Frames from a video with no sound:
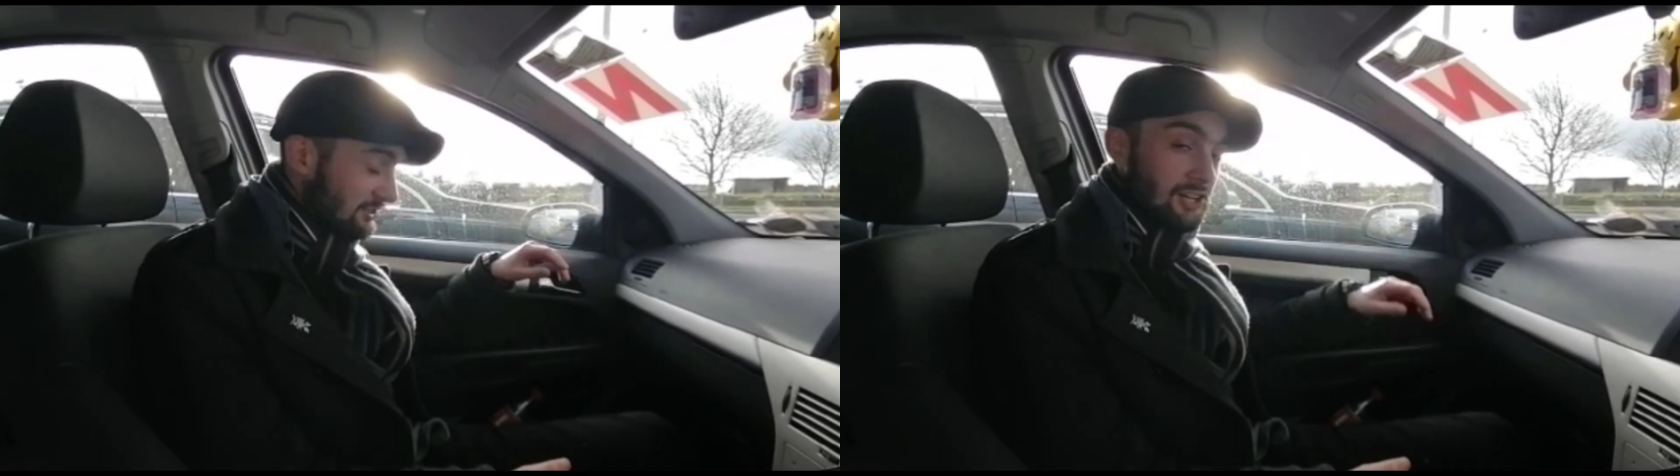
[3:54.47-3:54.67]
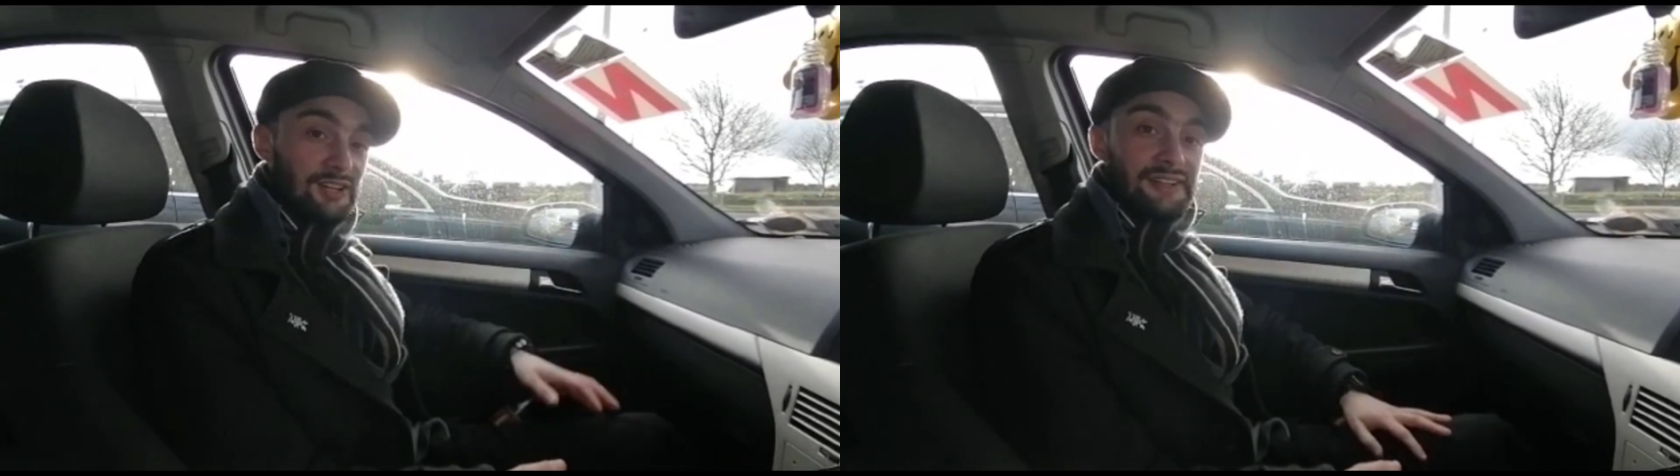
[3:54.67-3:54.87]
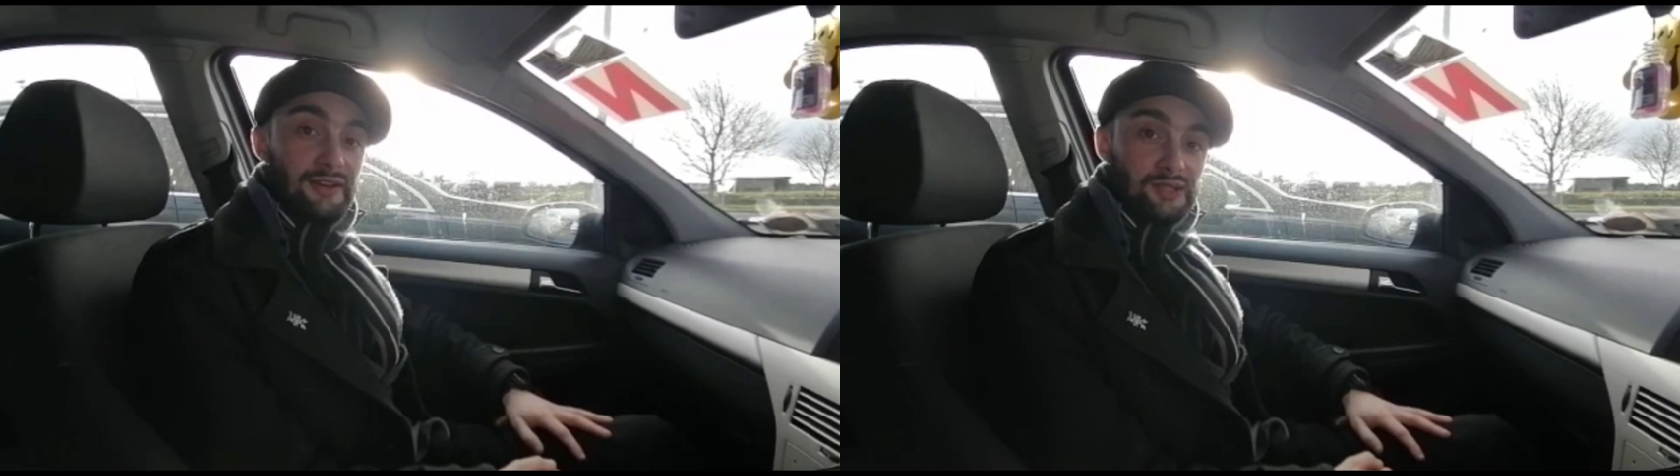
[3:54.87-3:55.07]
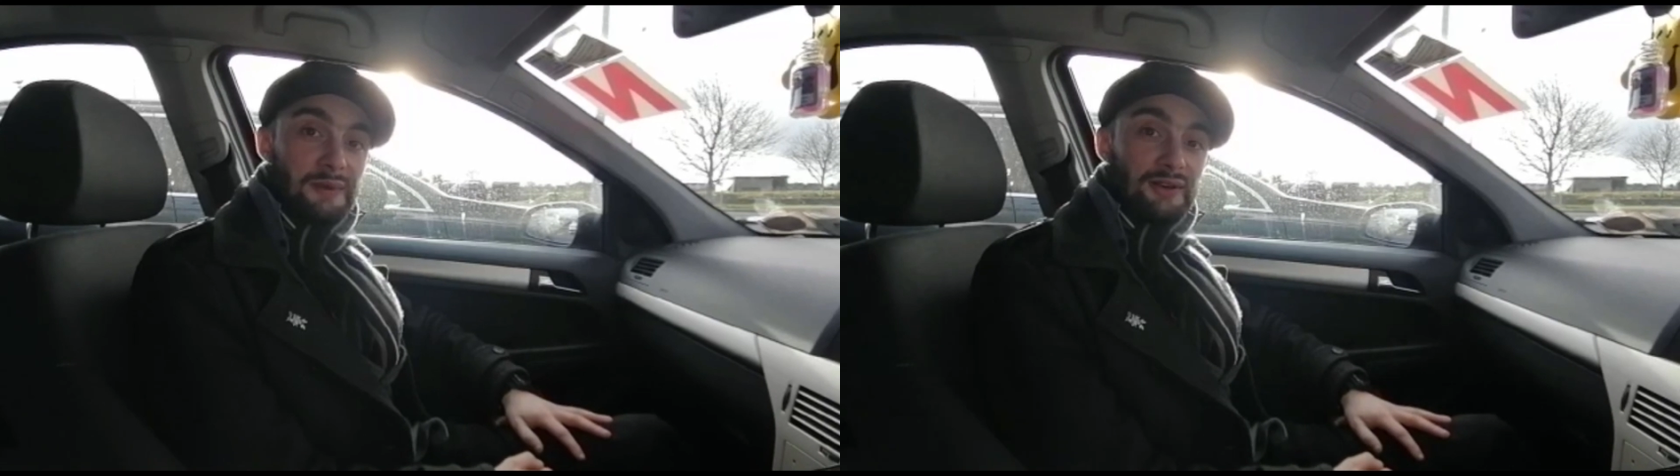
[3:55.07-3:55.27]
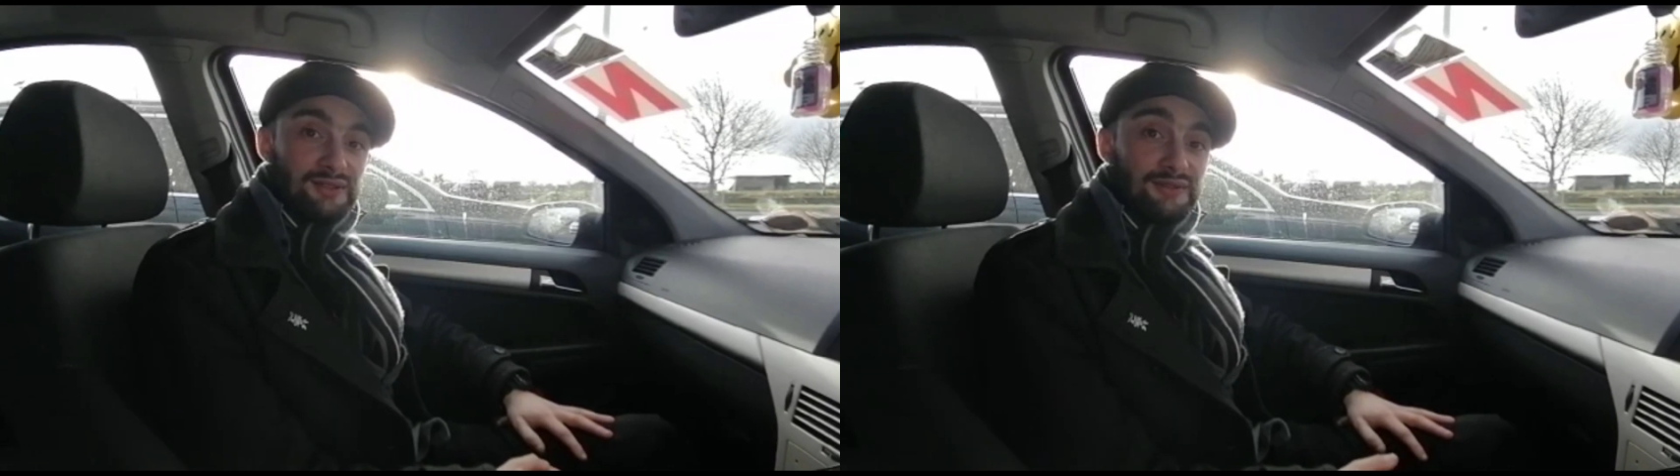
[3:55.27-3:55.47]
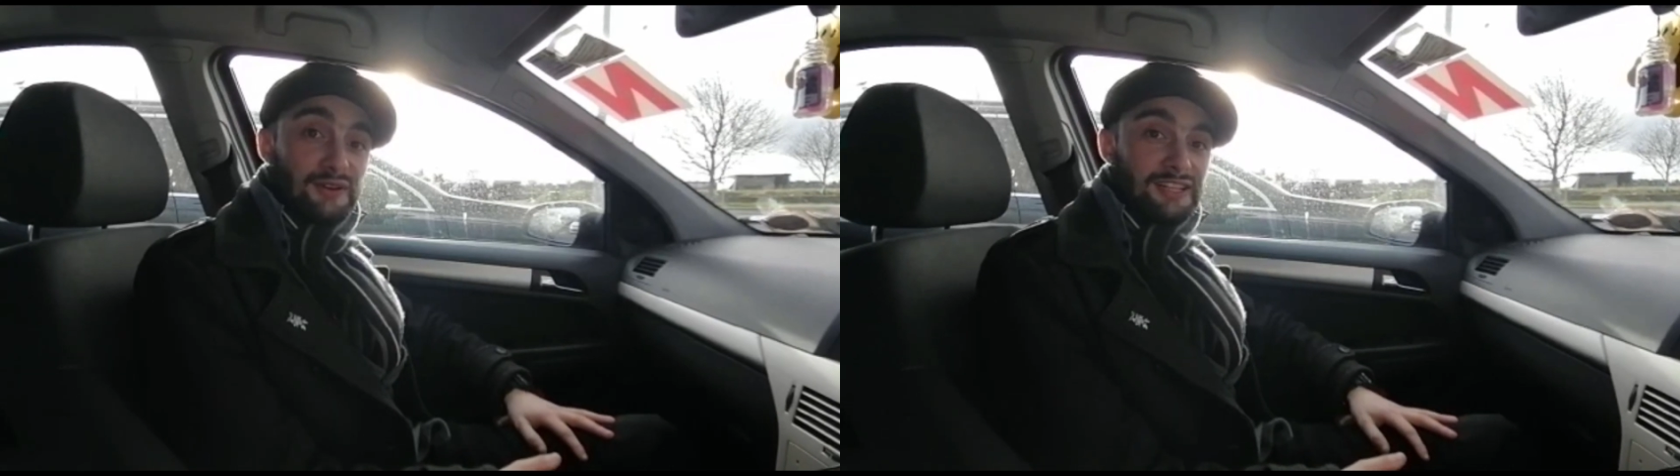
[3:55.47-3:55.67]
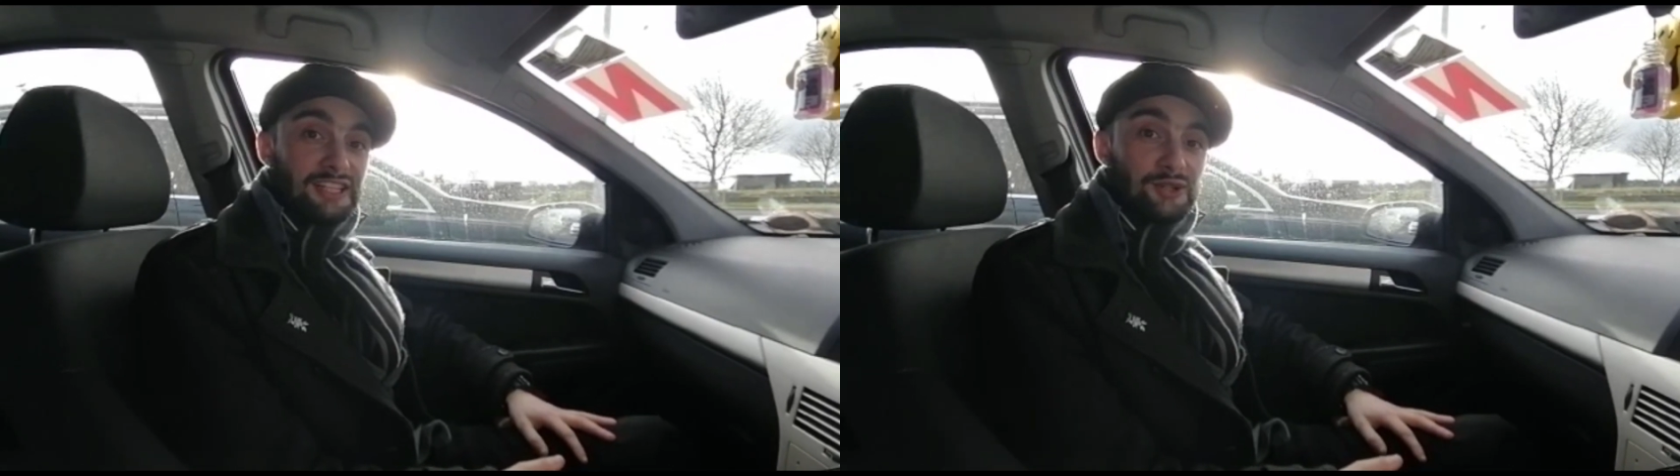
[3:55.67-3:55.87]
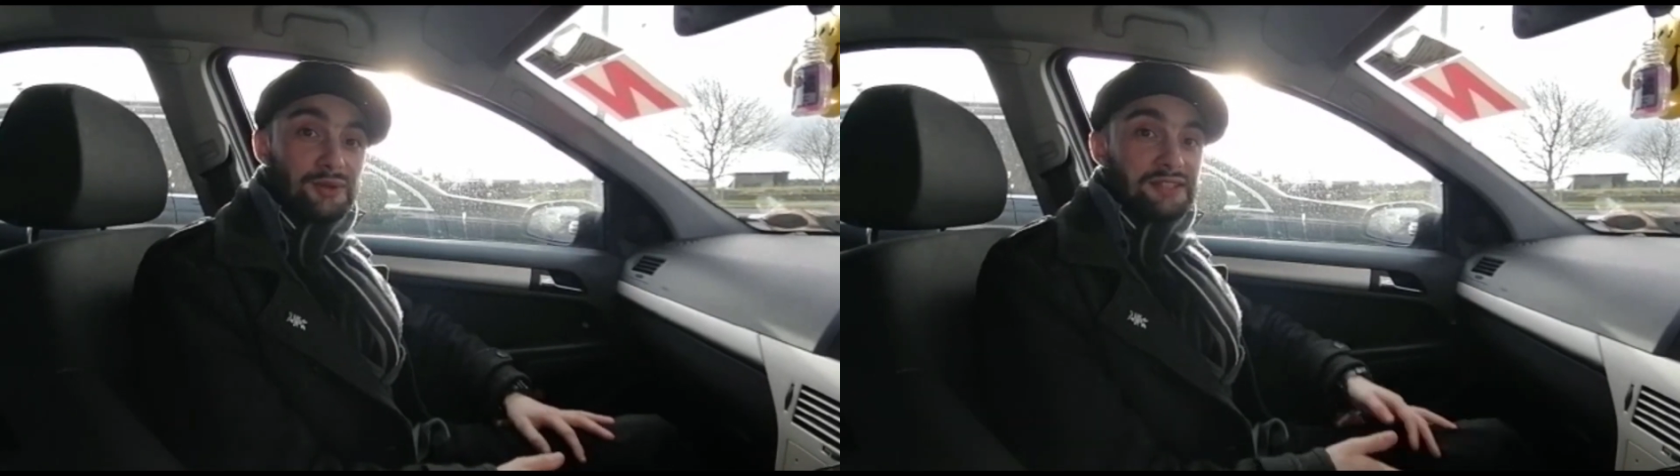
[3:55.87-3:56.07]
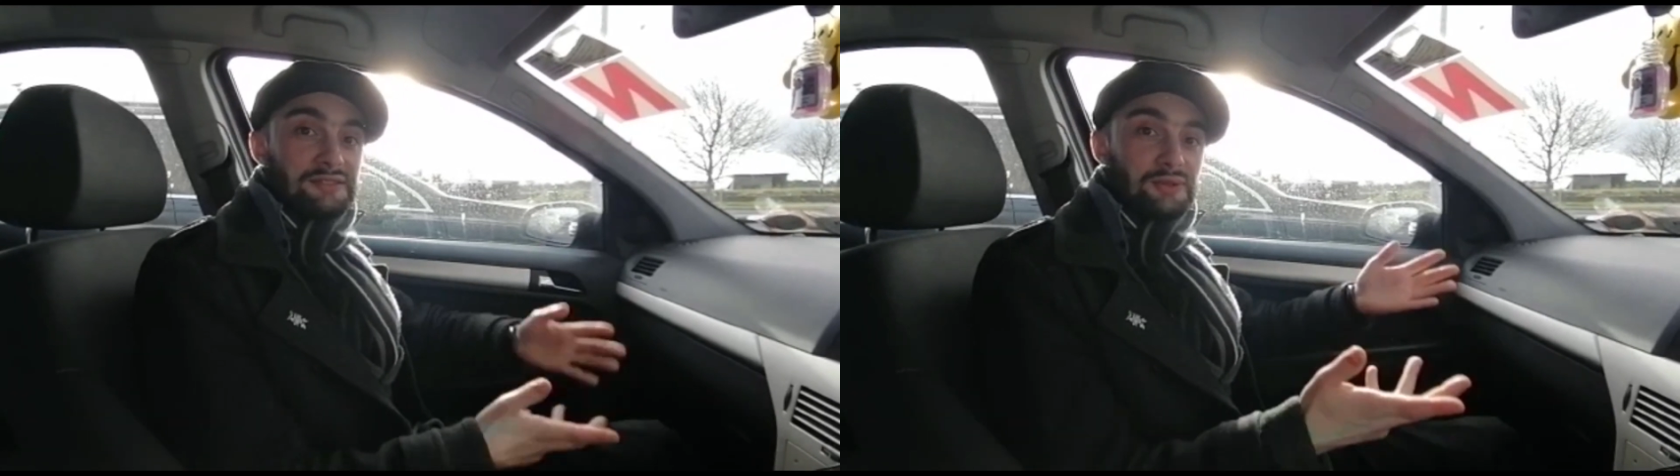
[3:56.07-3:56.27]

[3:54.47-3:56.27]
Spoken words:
this car now smells of fucking urine,